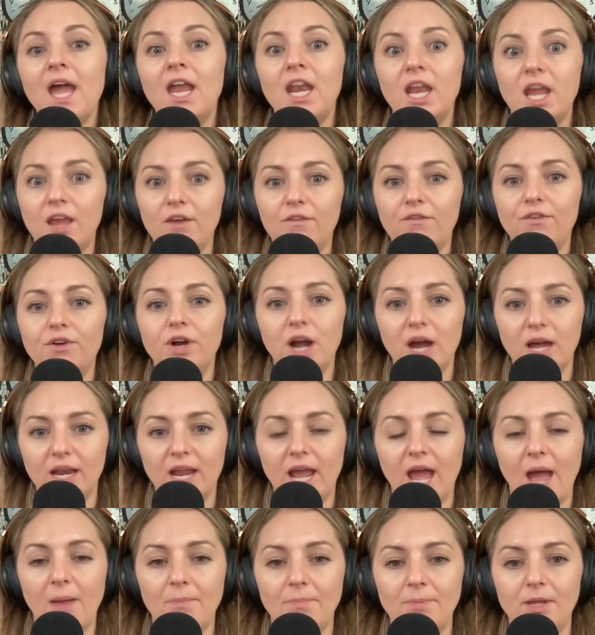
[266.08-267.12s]
And if you're
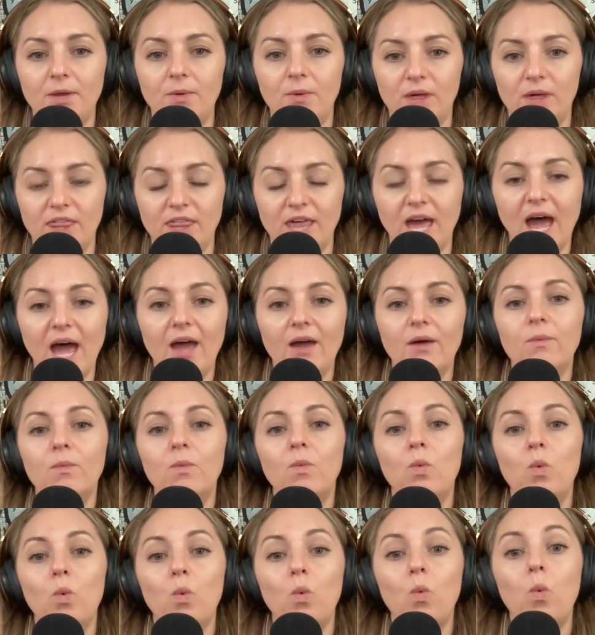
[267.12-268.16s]
unhappy with that,
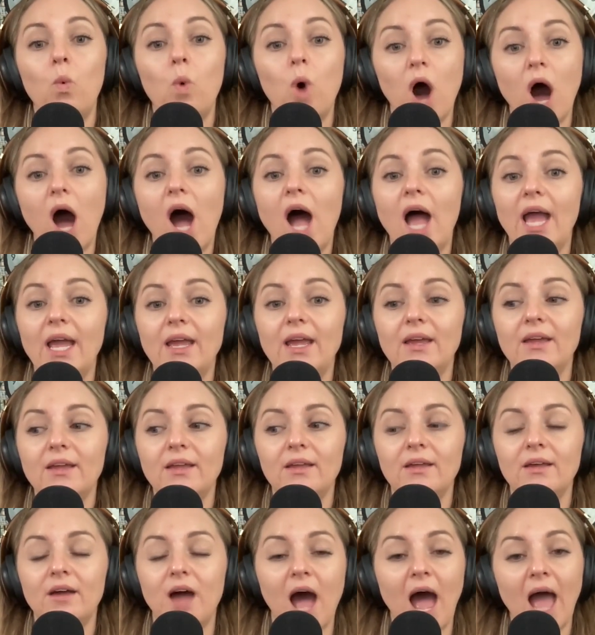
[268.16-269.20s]
why?
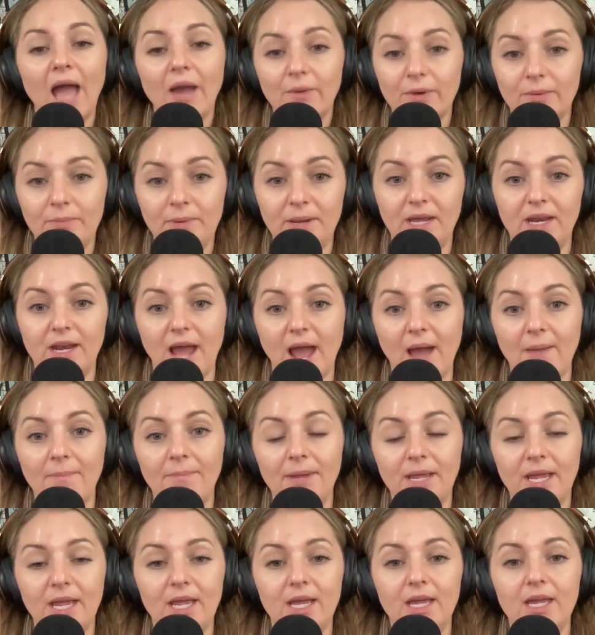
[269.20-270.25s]
I would be
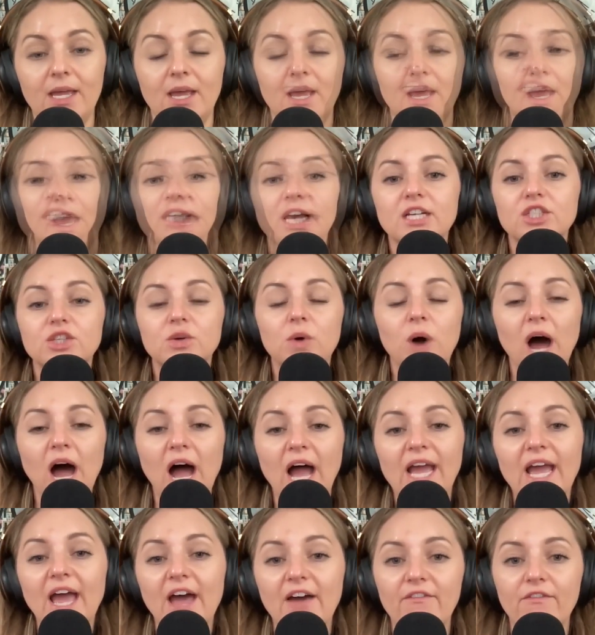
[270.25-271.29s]
unhappy. Yeah, so
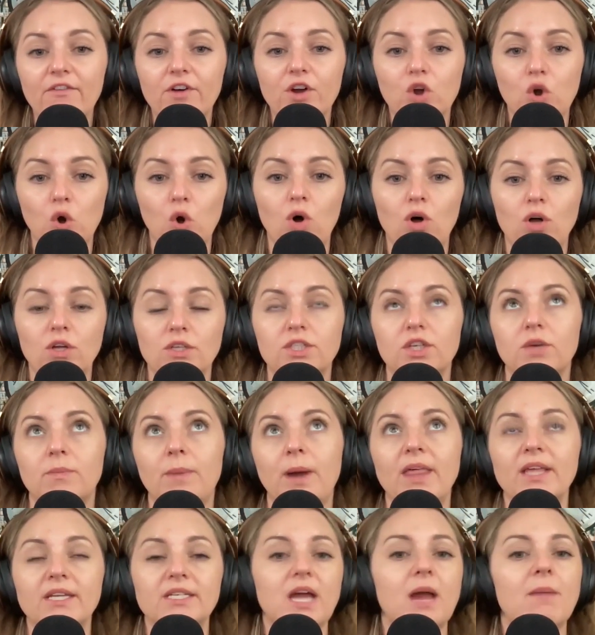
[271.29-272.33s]
I have a goal. So
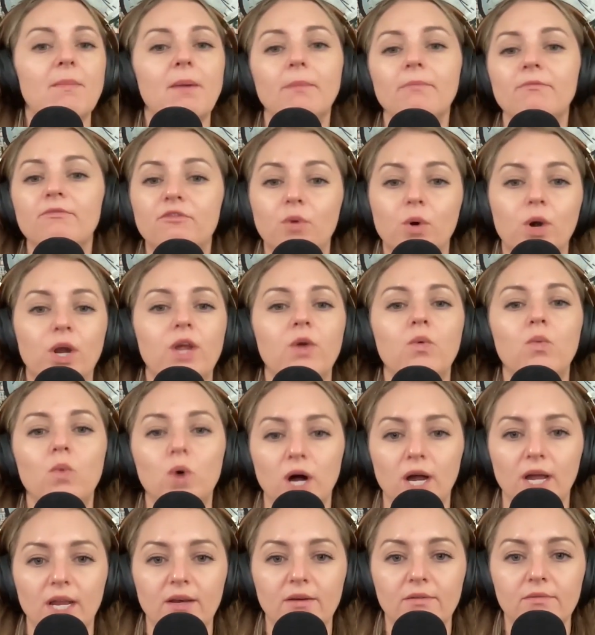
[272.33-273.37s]
by the time I'm
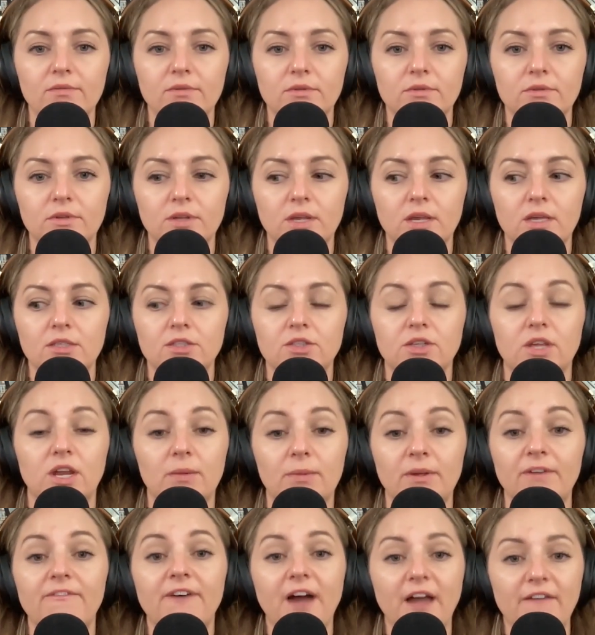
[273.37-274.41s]
41, so
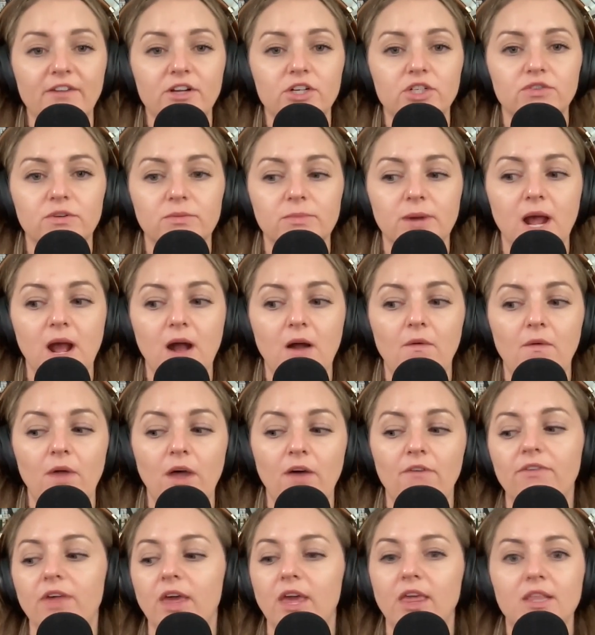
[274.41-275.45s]
that'll be 5 years from now,
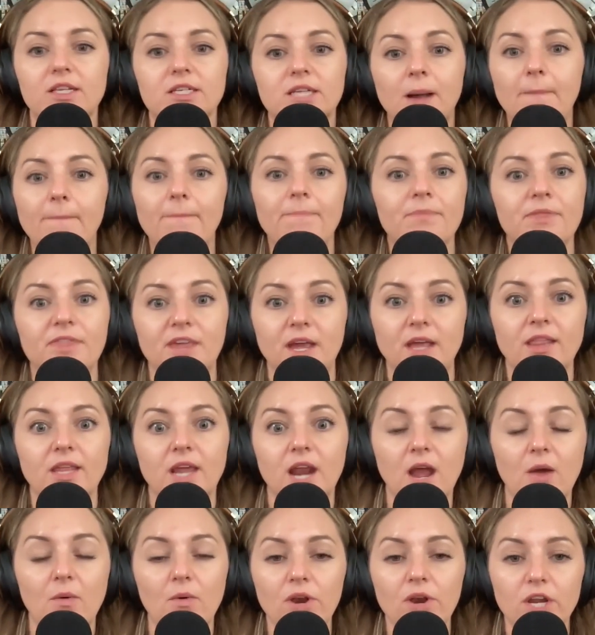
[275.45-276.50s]
of something
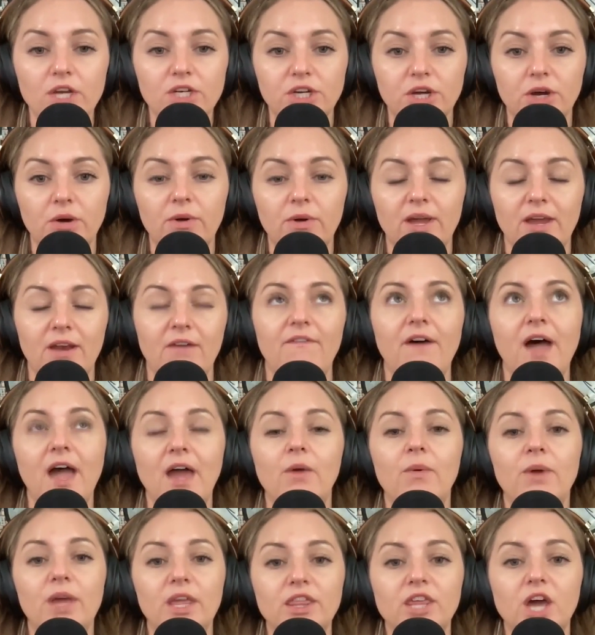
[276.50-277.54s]
that I want to do. And if I
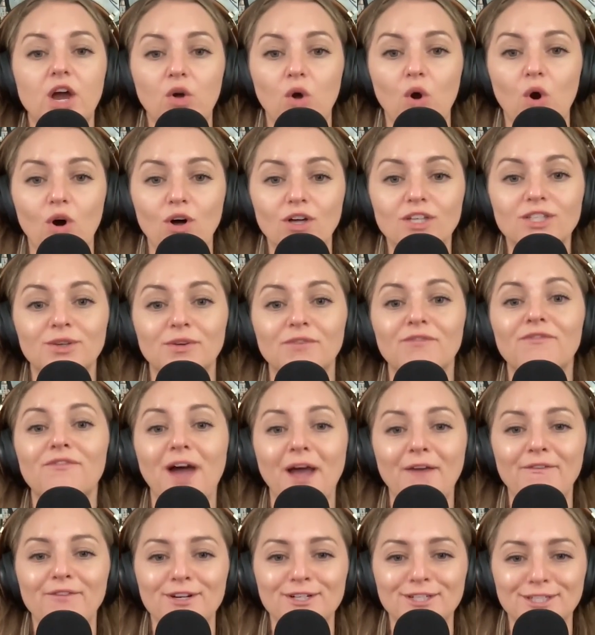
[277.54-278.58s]
don't hit that goal, so in
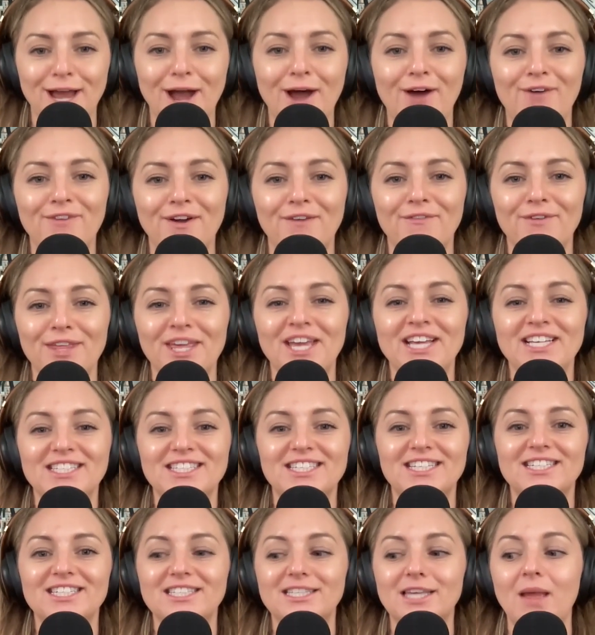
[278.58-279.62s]
5 years now, if everything's
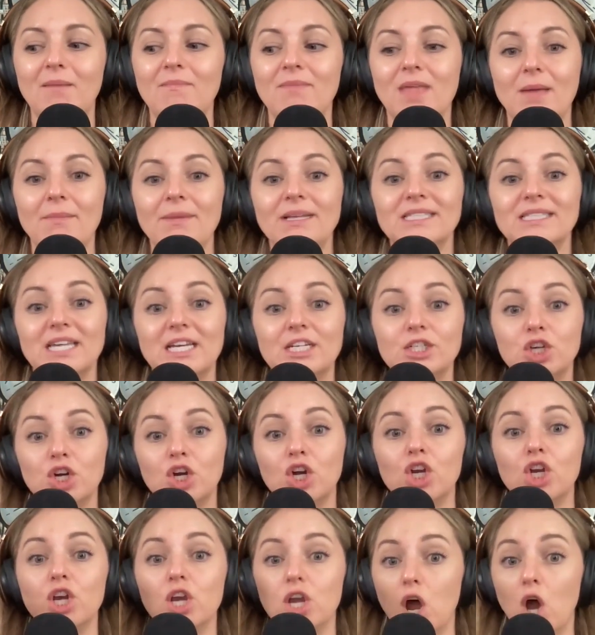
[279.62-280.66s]
the same, that means I
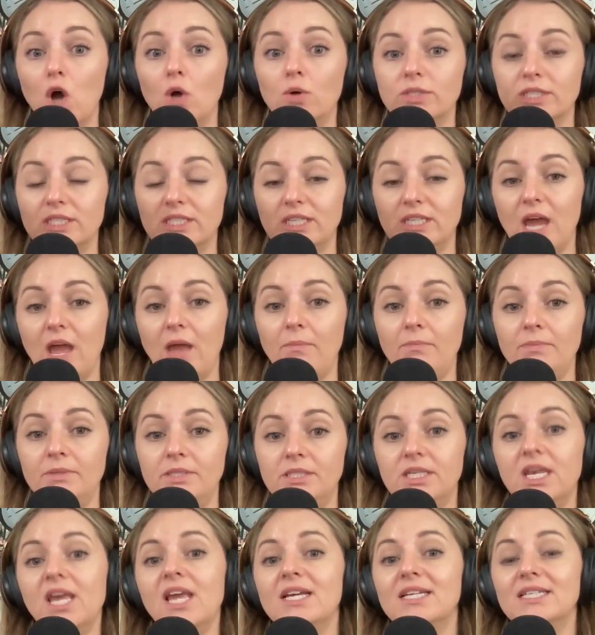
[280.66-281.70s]
took no
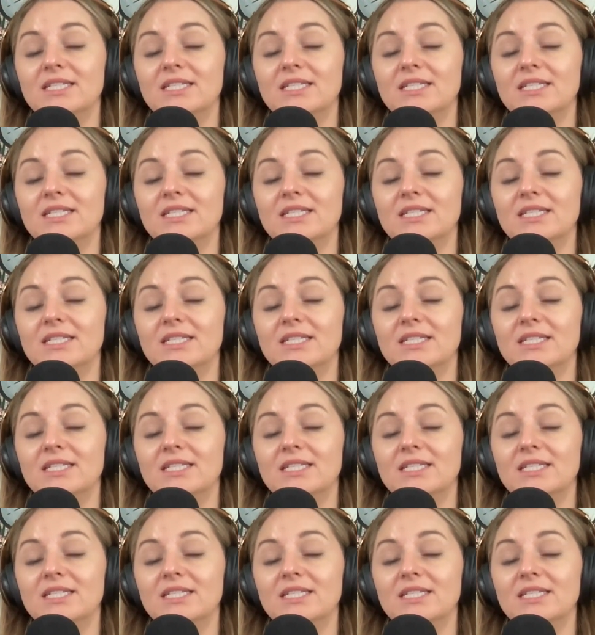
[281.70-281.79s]
steps